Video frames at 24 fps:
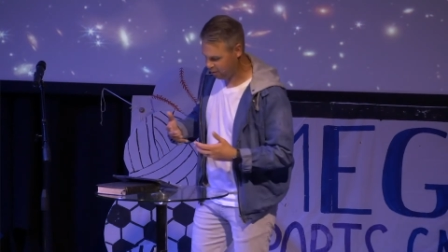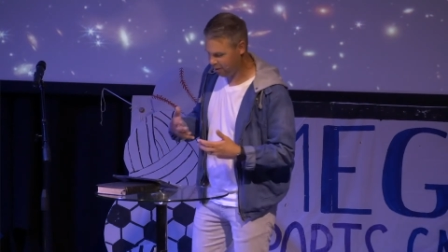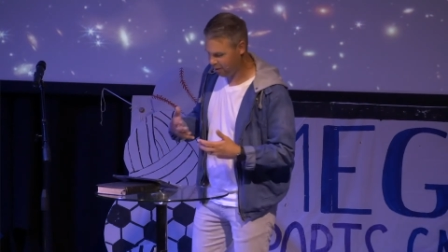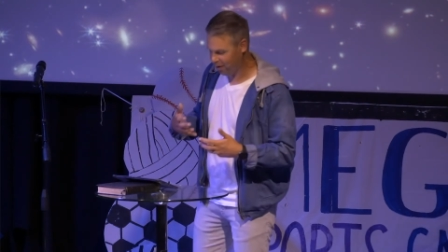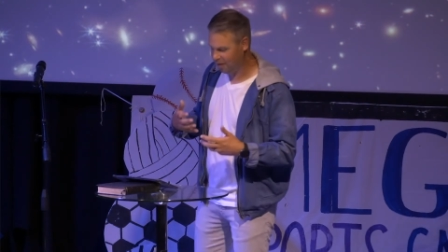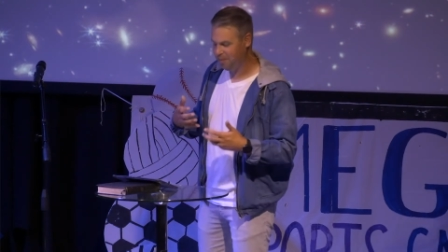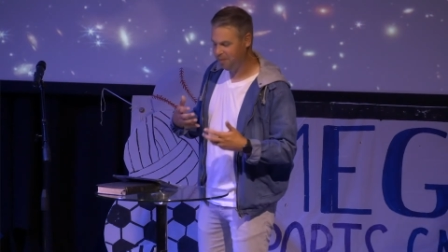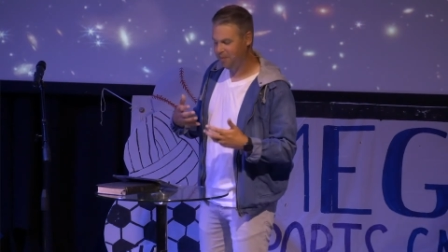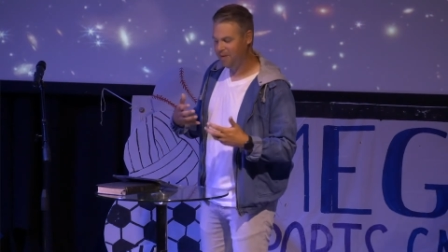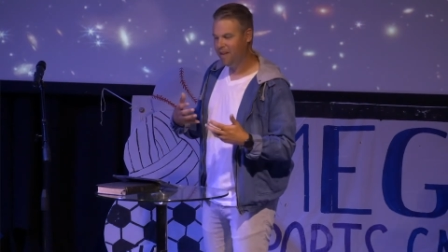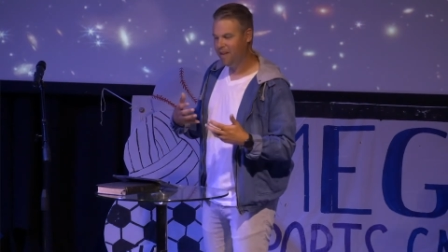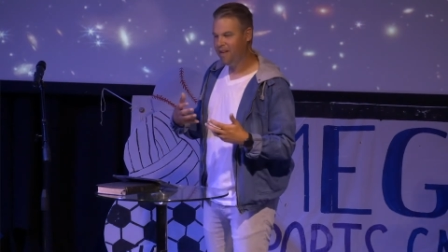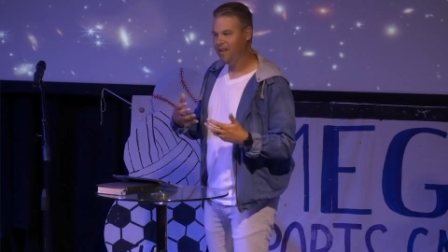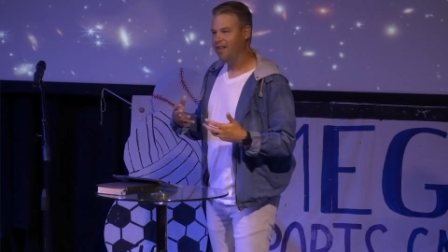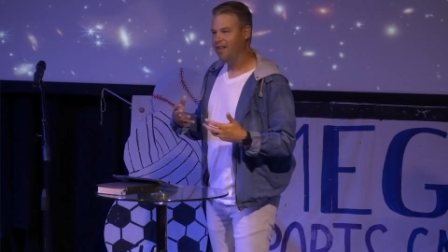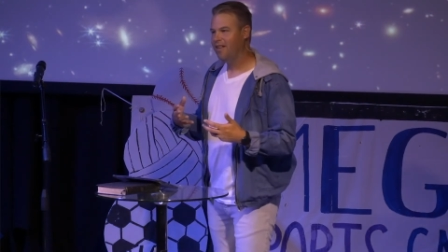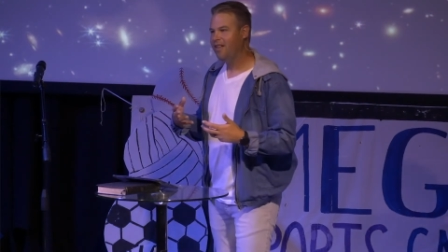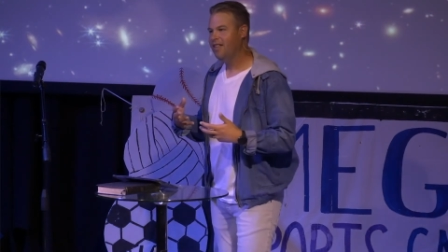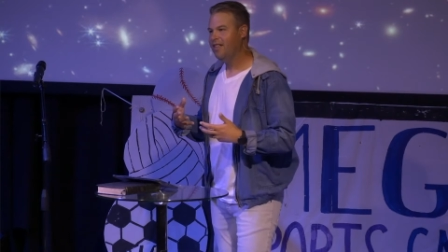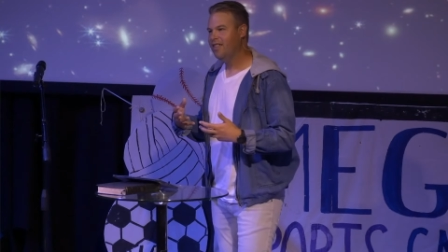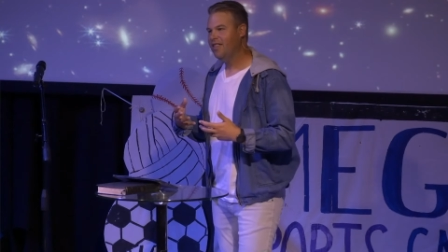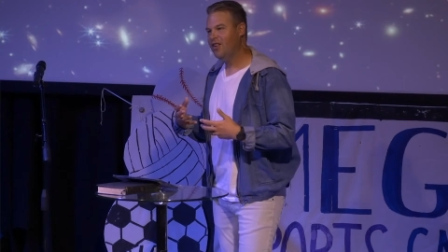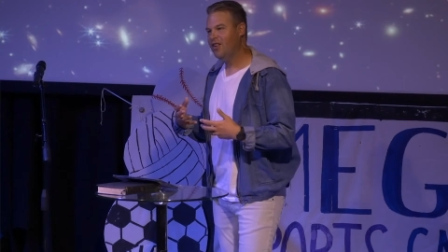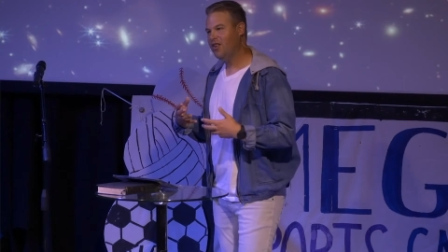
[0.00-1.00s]
Well,
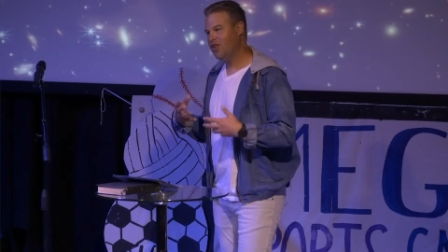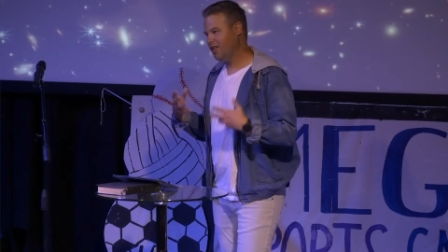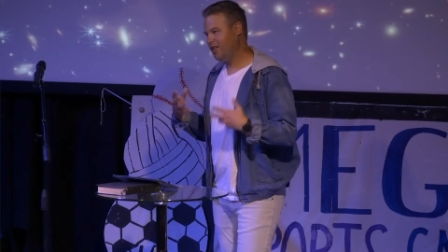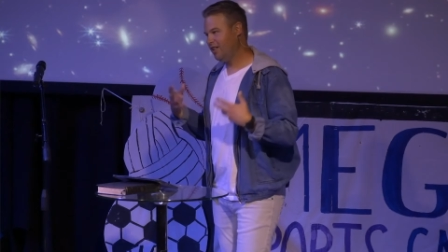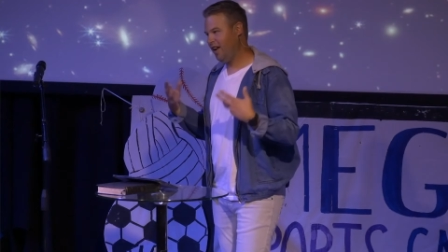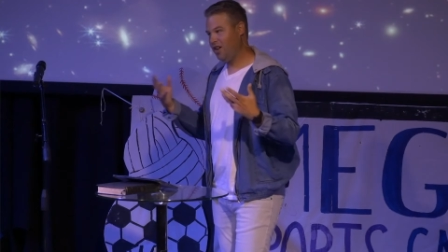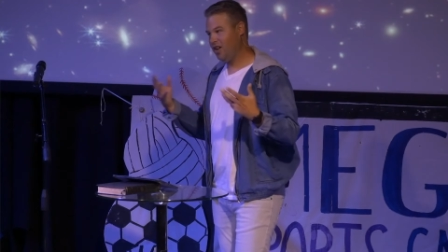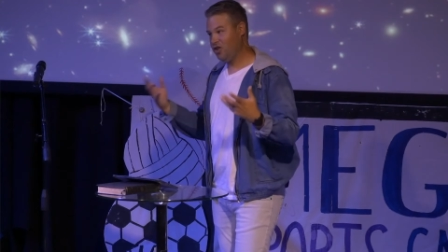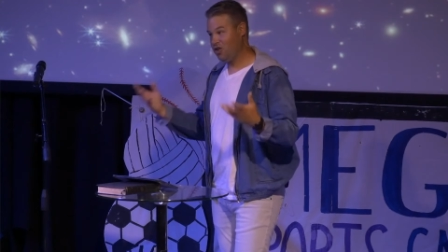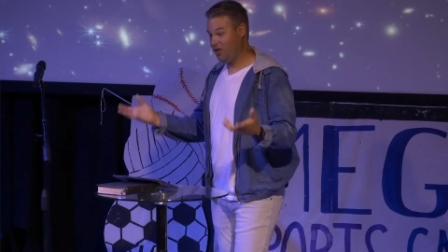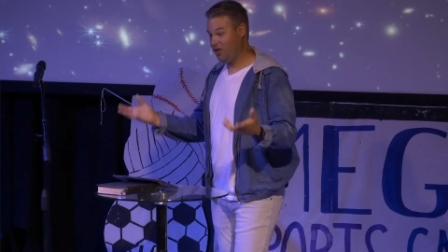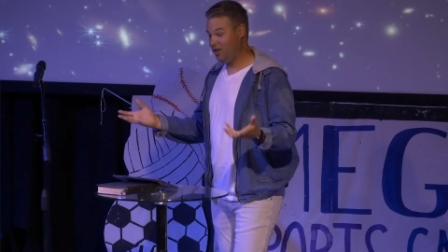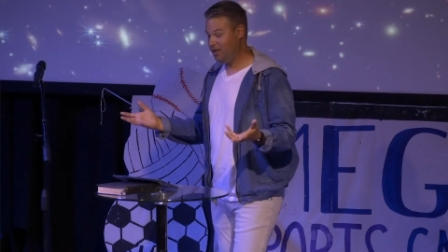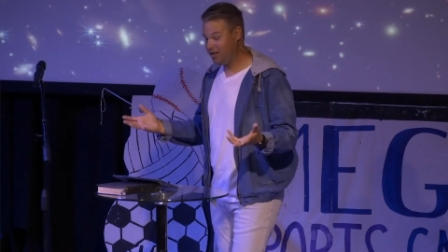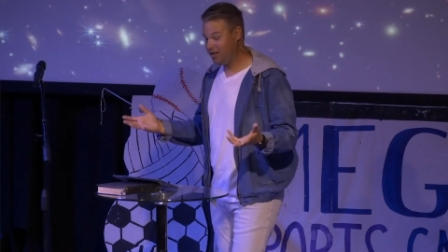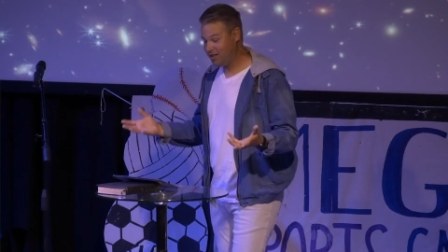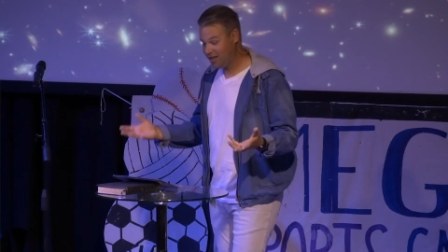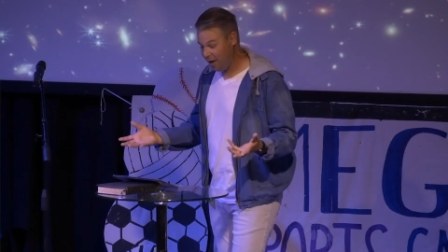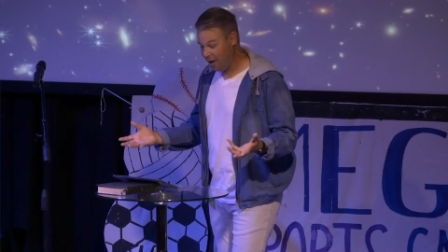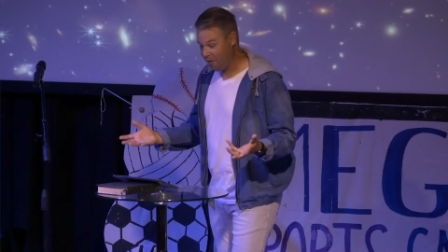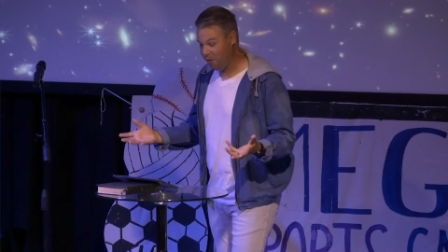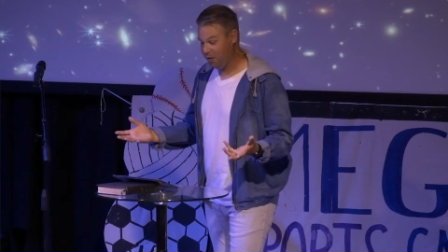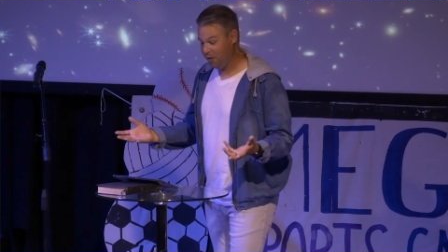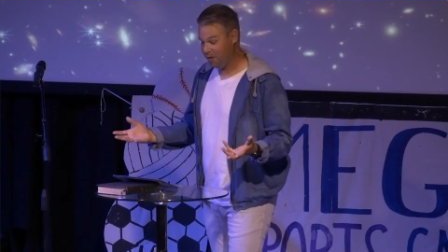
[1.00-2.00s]
there are actually
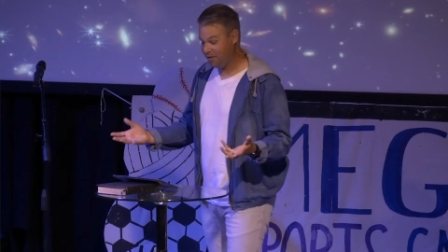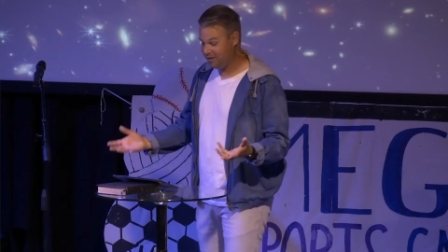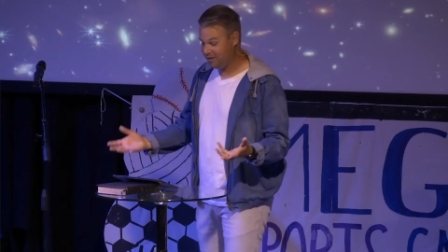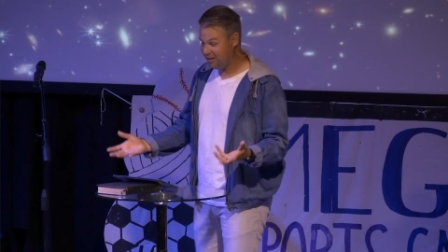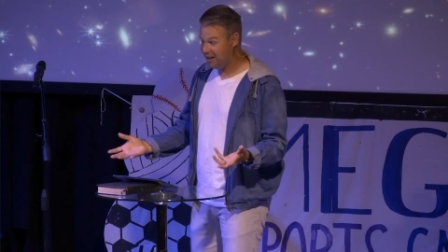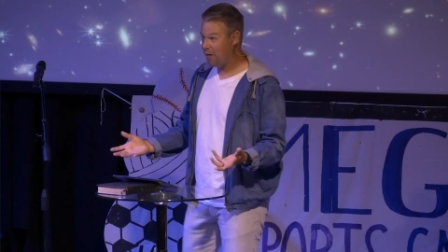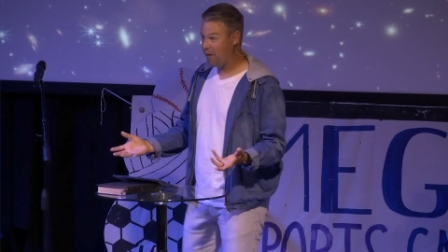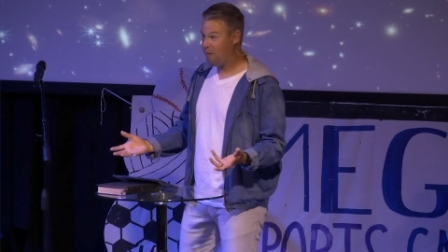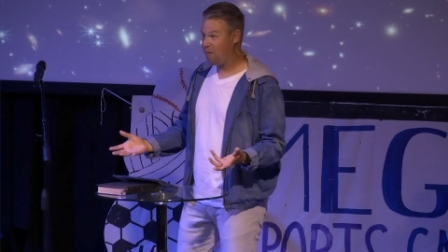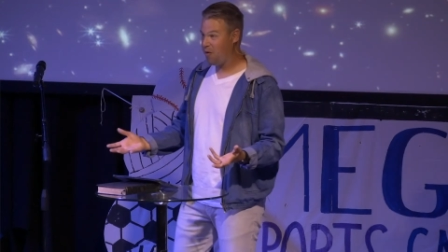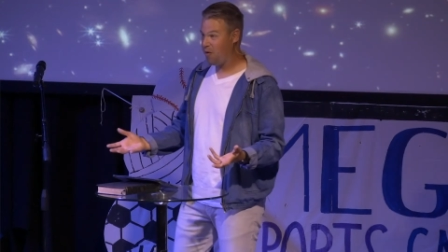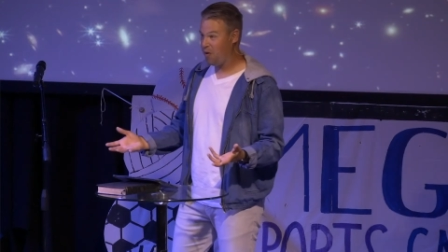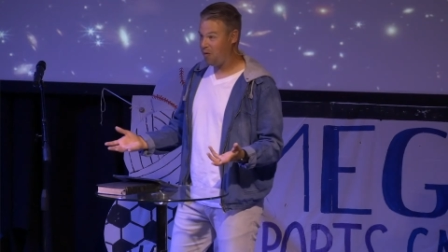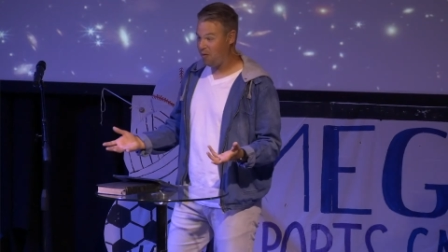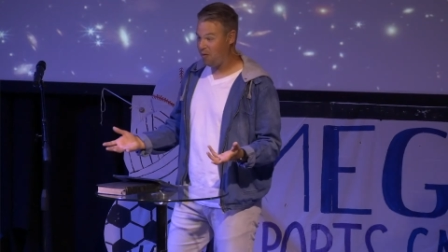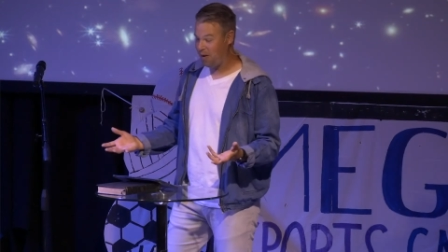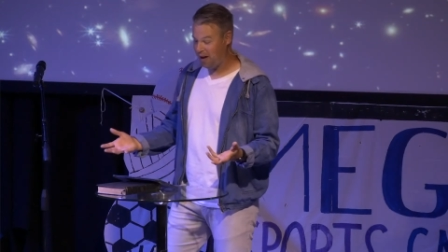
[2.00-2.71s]
several different